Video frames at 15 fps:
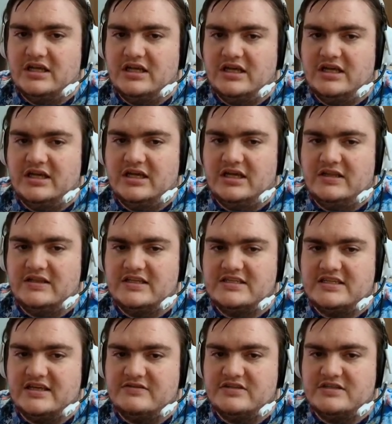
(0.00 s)
and
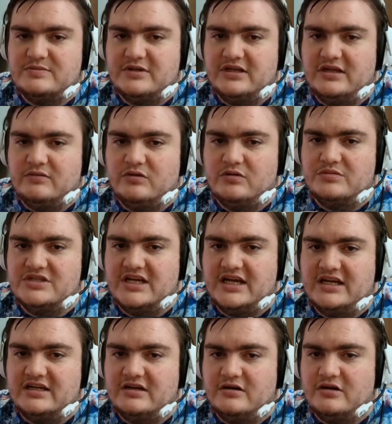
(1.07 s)
this gives us plenty of room to
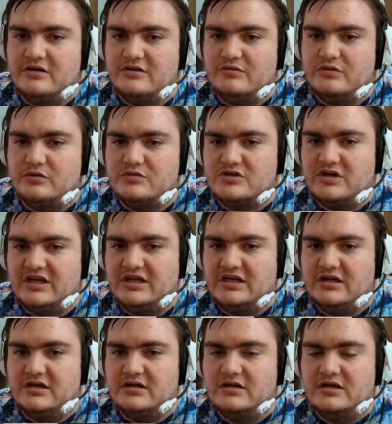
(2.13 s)
add in our other rooms right
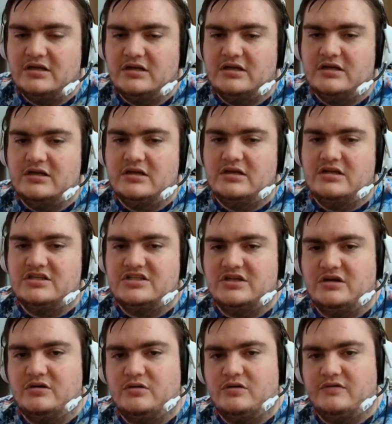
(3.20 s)
here.
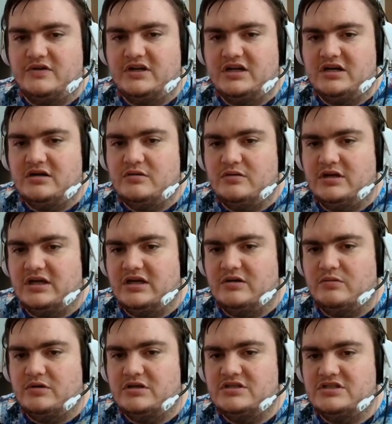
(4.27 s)
So over here, we had
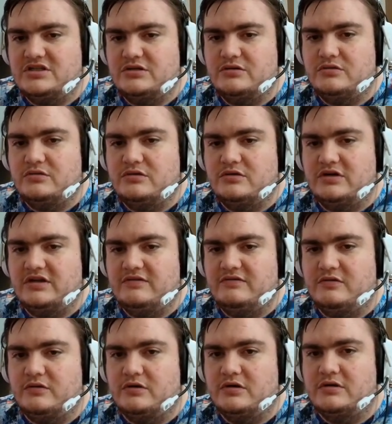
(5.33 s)
1, 2, 3,
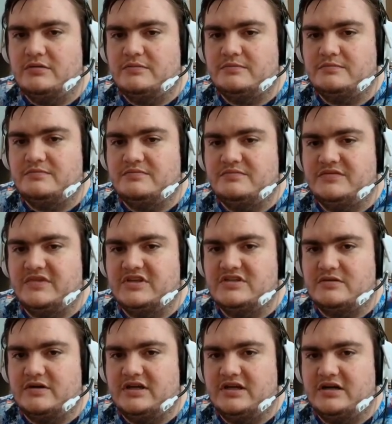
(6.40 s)
4. So right